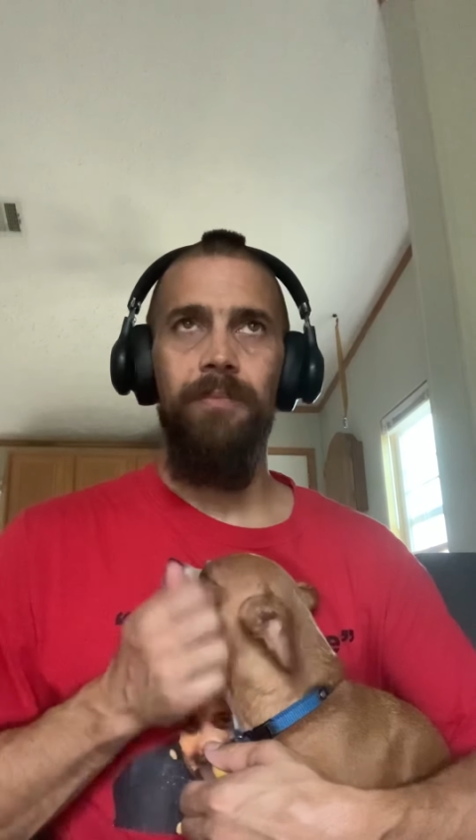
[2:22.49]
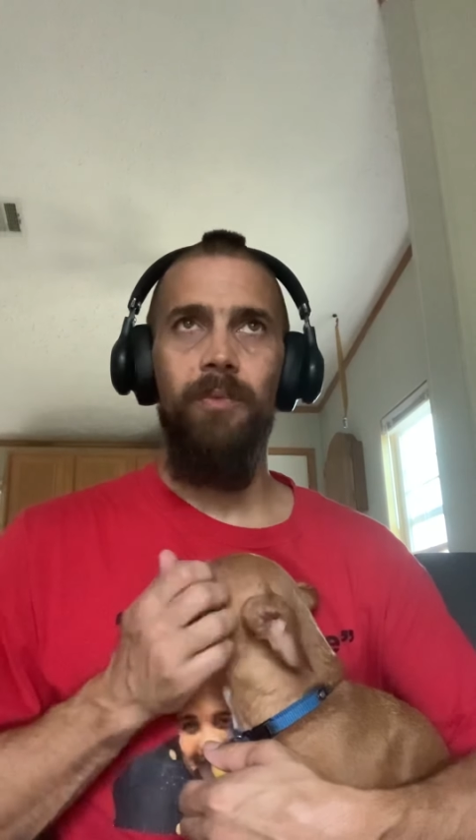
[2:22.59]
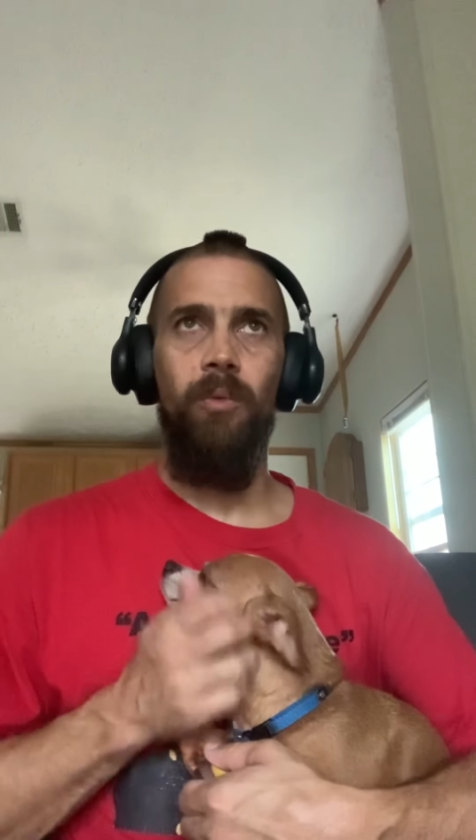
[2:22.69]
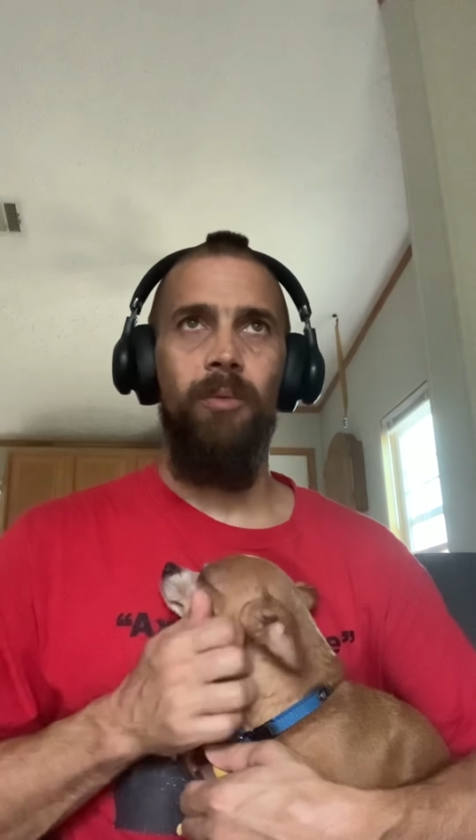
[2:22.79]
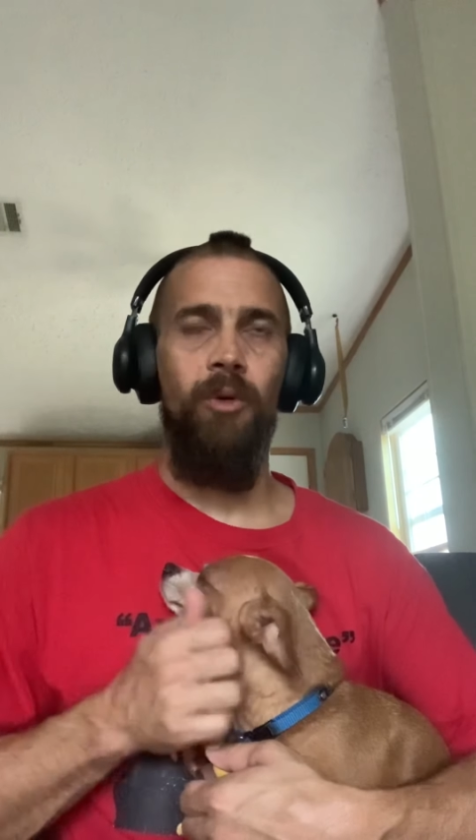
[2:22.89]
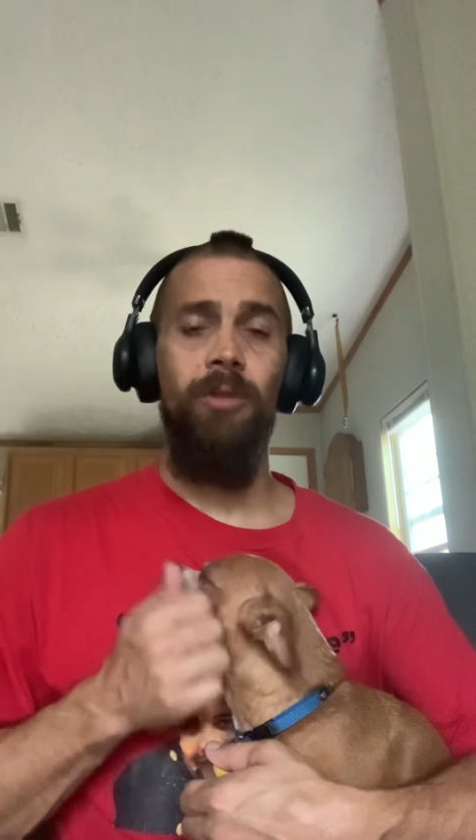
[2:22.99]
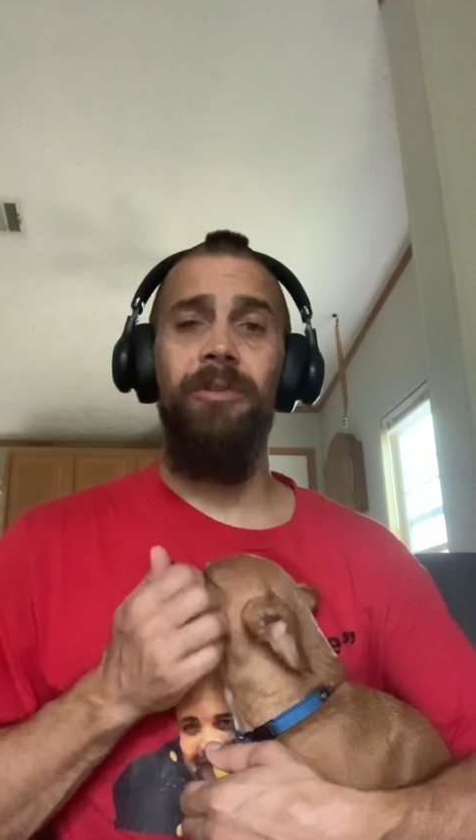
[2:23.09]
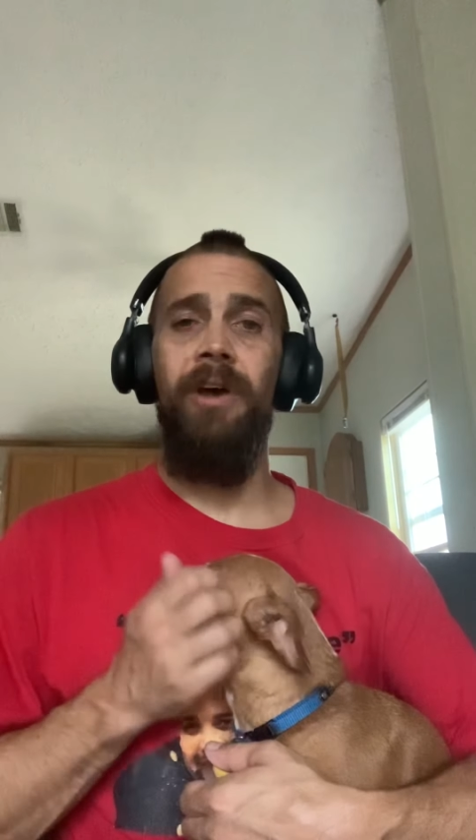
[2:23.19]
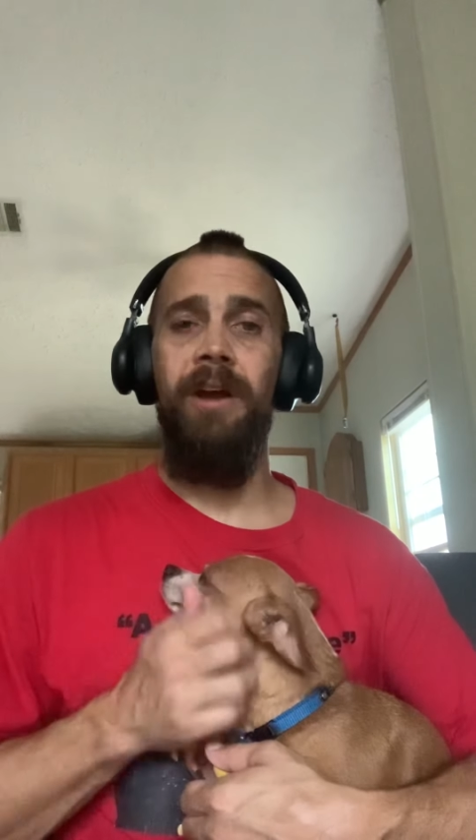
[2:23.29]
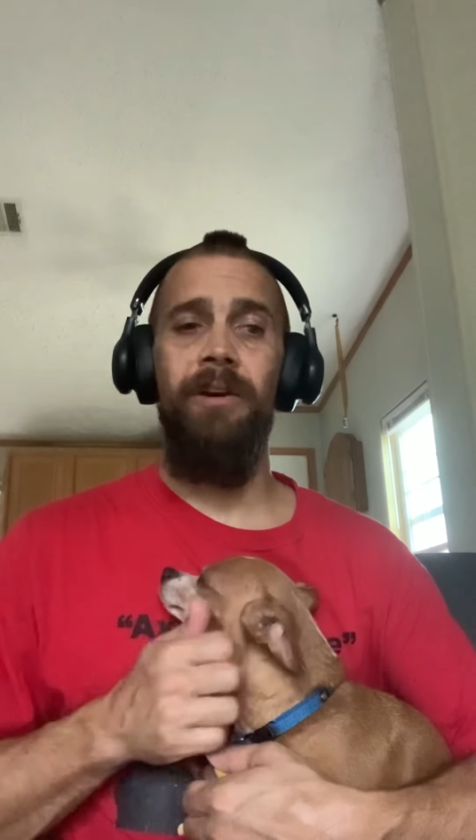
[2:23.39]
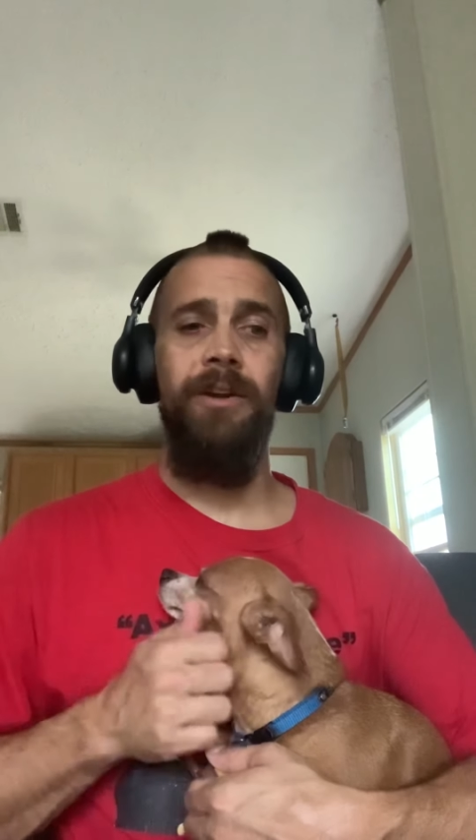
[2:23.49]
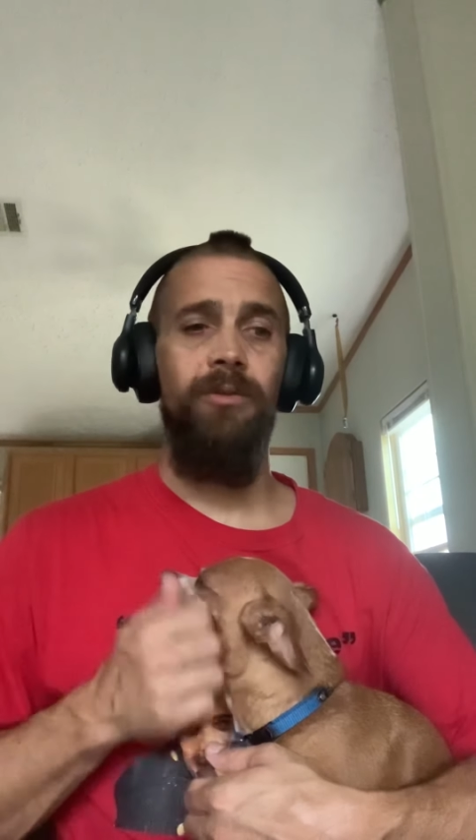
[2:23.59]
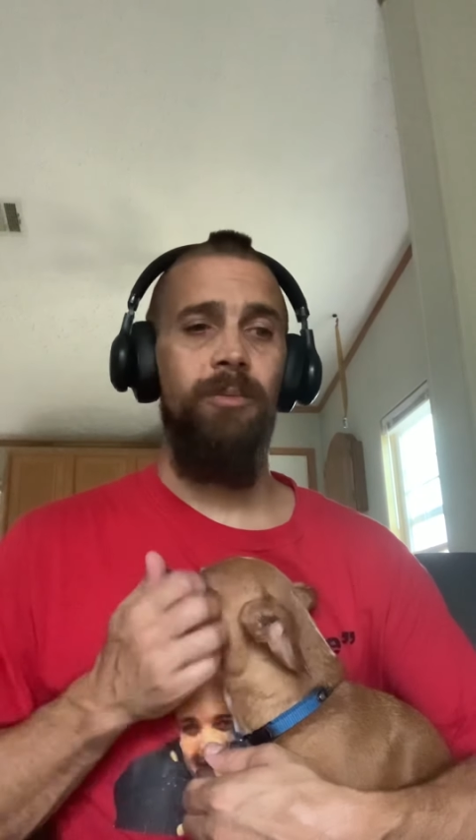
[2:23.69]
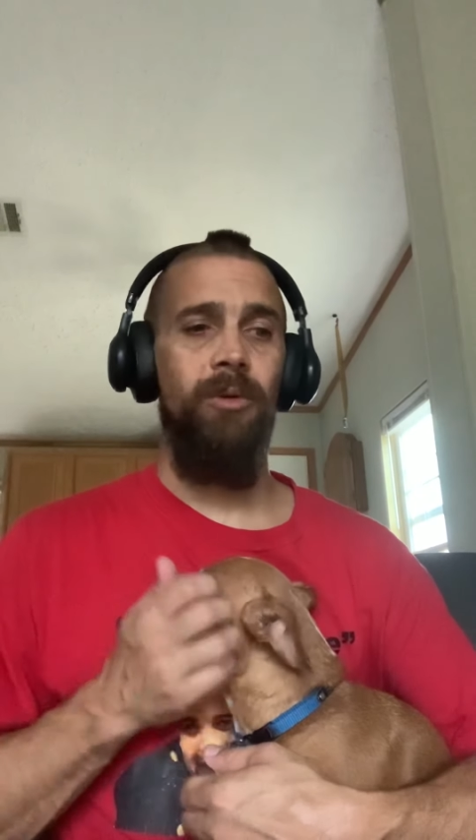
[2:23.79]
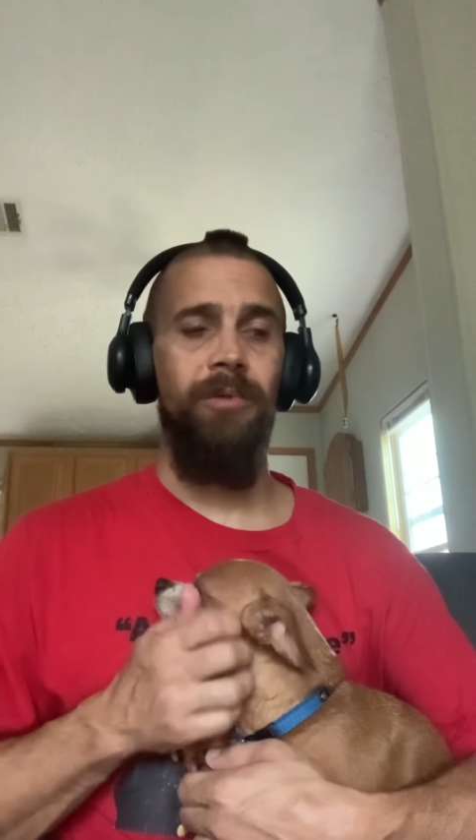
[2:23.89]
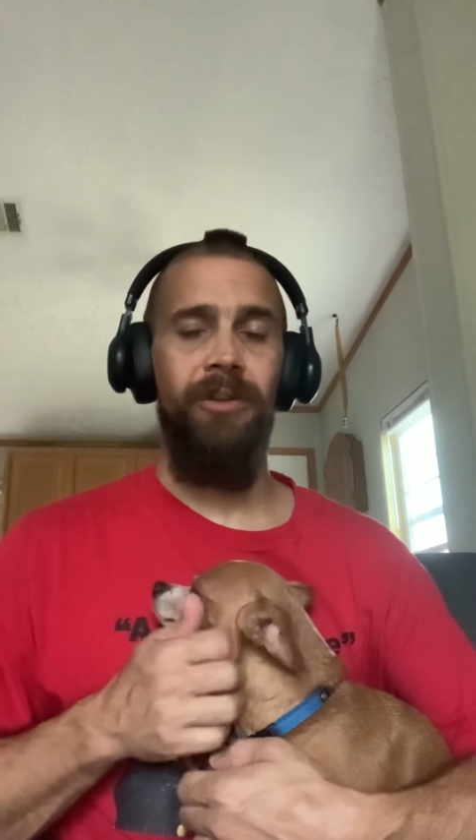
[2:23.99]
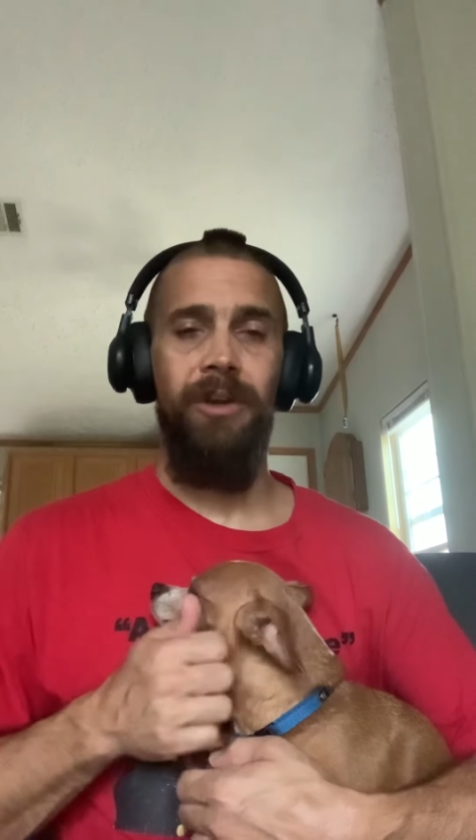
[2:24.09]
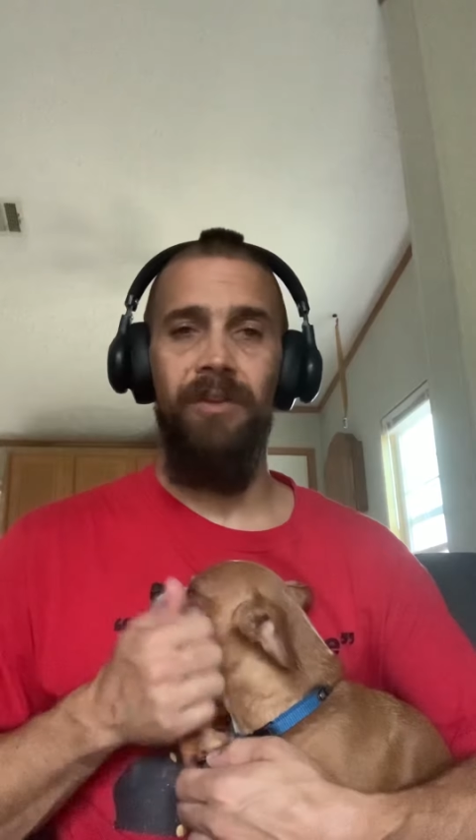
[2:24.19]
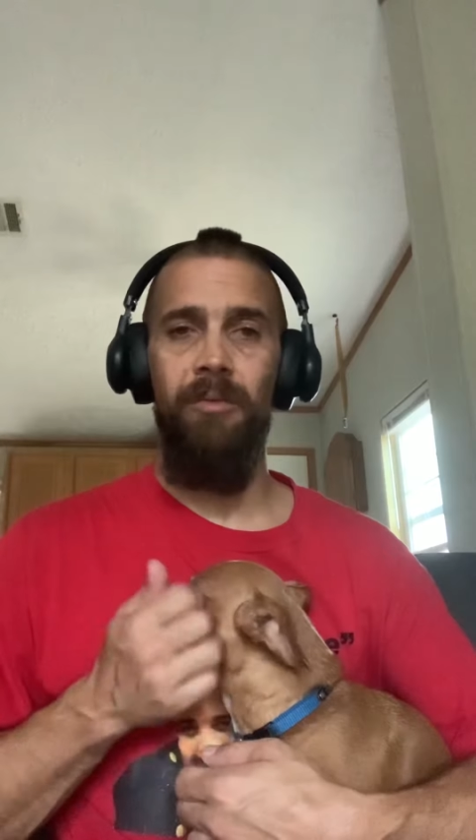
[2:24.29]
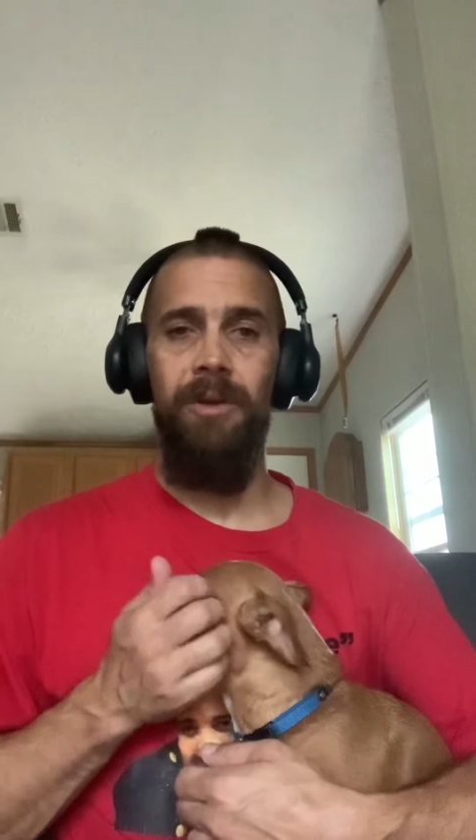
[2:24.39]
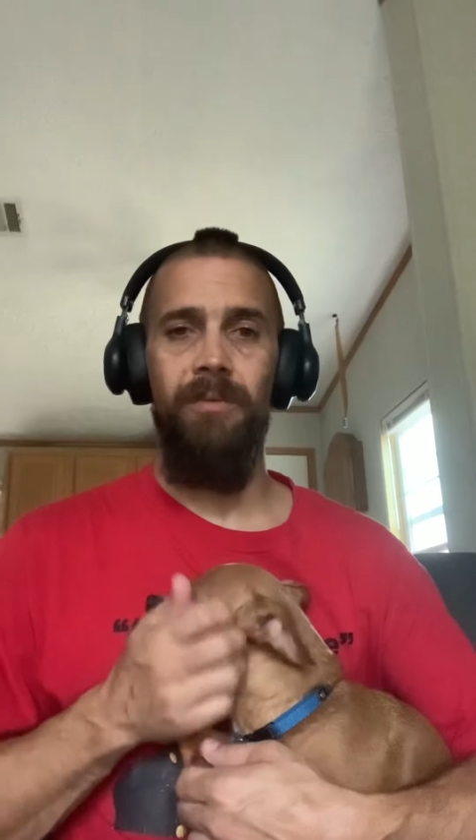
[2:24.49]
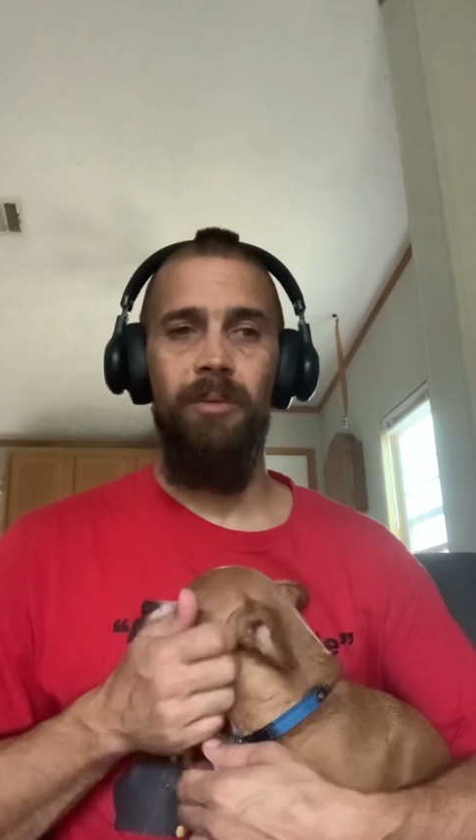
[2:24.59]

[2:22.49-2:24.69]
Report him to the IRS, report him to the government,